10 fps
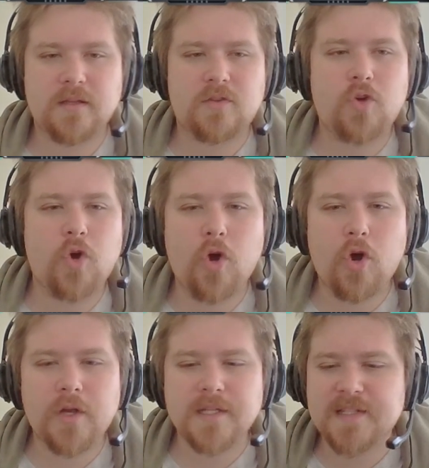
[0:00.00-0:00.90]

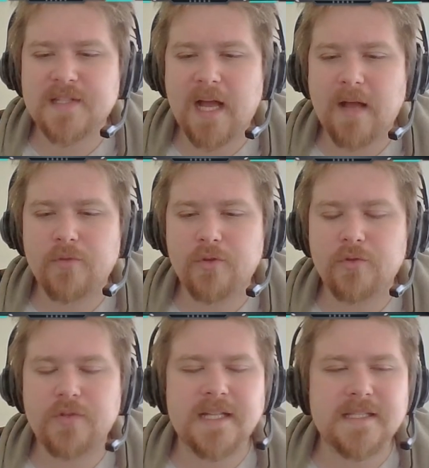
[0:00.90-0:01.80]
Korg and
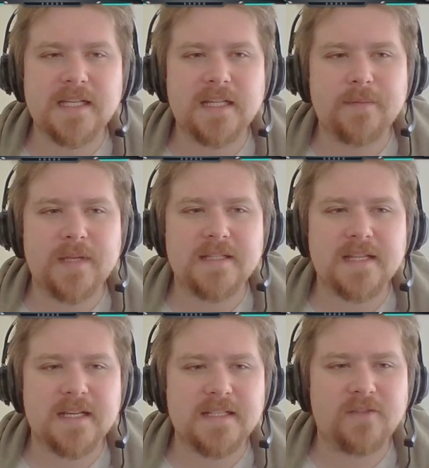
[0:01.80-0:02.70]
Zabu, that's telling me it's
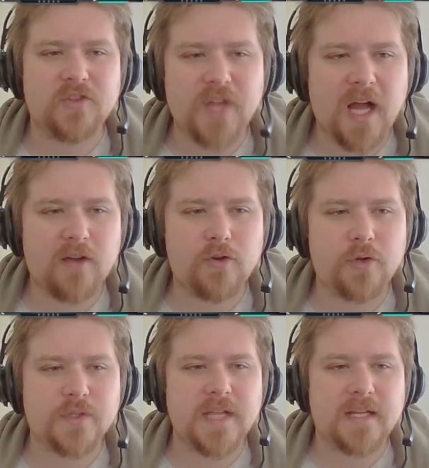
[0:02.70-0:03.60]
like a Devil
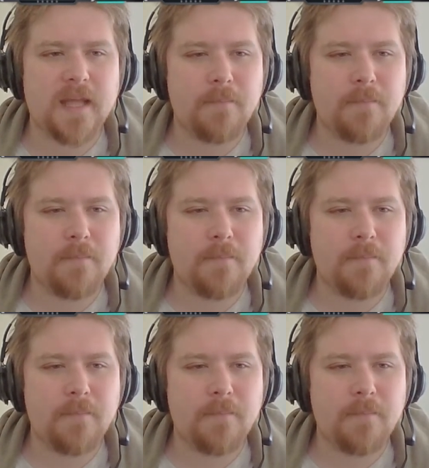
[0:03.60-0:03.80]
Darkhawk deck.